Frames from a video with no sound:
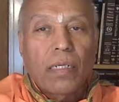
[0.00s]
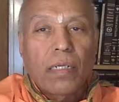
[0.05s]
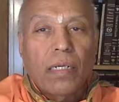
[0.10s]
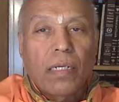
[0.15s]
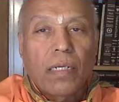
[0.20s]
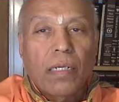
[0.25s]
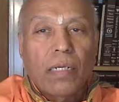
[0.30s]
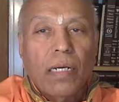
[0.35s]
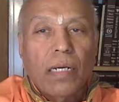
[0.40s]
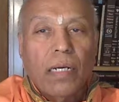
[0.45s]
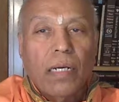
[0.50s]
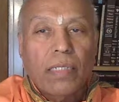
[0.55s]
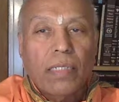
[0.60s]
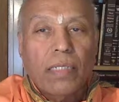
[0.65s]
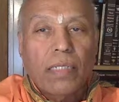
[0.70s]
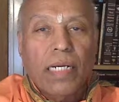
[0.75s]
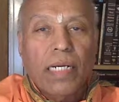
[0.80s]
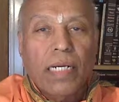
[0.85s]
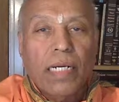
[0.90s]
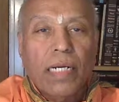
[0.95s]
As the
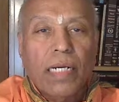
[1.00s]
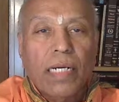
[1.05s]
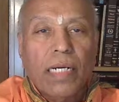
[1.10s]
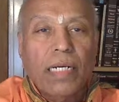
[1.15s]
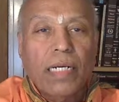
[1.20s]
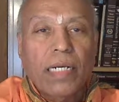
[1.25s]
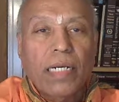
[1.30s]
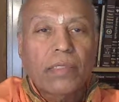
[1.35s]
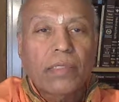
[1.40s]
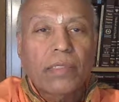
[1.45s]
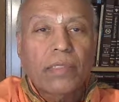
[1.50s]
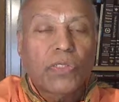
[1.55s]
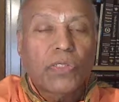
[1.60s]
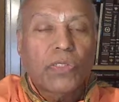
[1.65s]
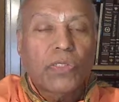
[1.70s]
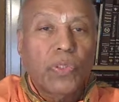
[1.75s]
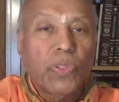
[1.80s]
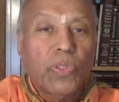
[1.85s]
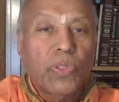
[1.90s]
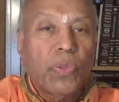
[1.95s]
contents
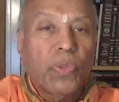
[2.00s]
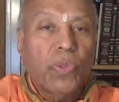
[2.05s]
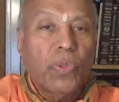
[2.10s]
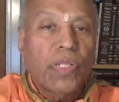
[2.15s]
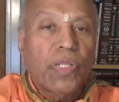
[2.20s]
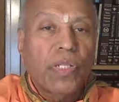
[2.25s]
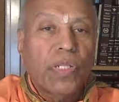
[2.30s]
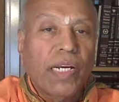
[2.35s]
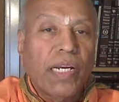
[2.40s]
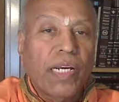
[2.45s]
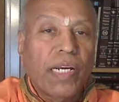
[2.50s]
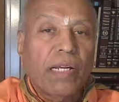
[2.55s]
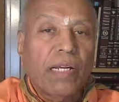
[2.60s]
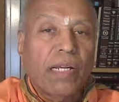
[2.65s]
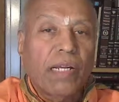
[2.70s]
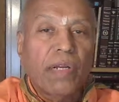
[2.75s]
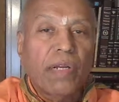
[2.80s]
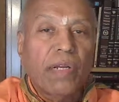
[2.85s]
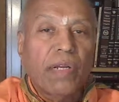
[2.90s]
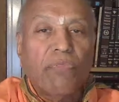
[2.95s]
show, the reader will
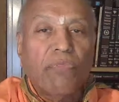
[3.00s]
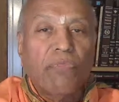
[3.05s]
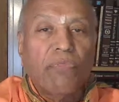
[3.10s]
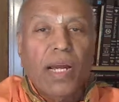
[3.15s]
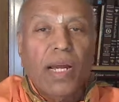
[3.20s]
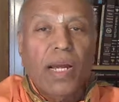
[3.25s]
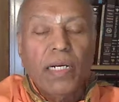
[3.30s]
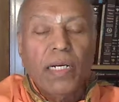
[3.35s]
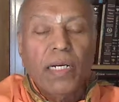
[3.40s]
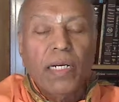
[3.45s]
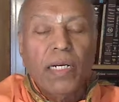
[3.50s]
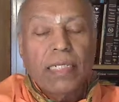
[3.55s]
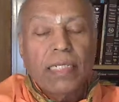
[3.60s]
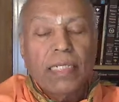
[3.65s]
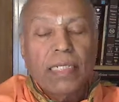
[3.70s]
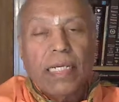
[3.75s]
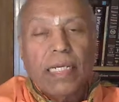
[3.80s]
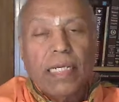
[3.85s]
find the